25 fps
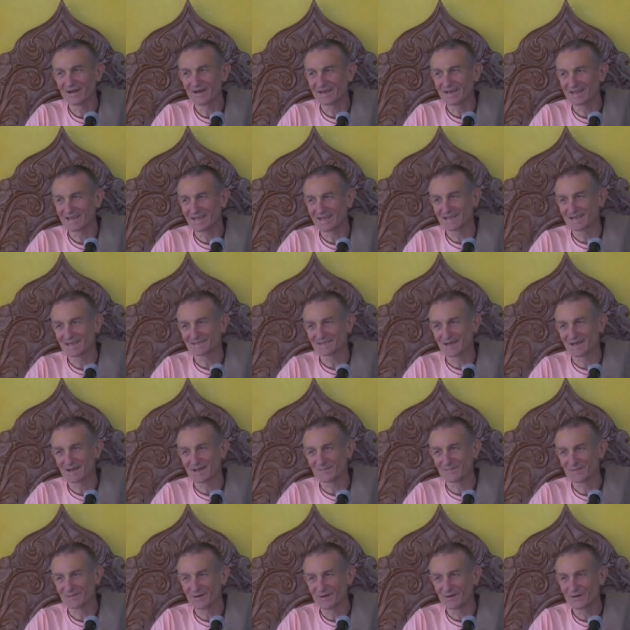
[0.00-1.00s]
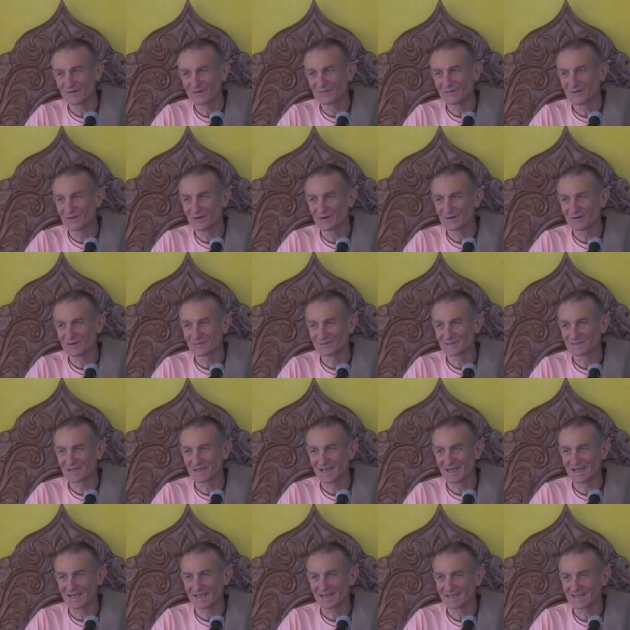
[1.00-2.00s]
right at that time, the whole world was
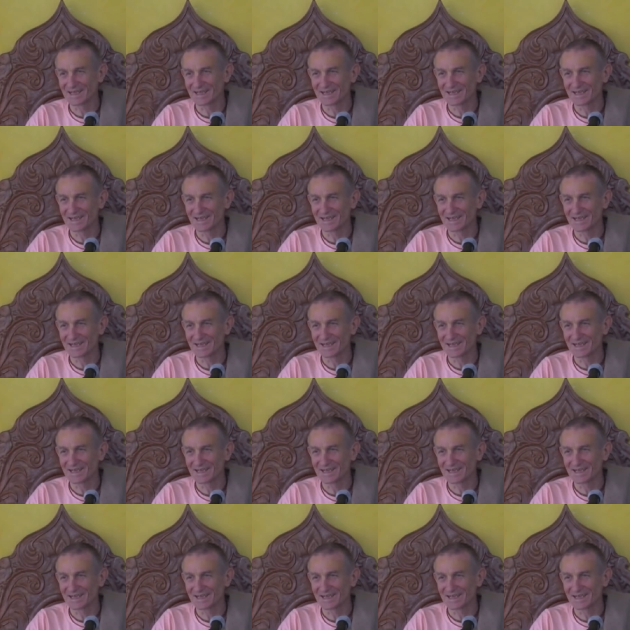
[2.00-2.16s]
saying,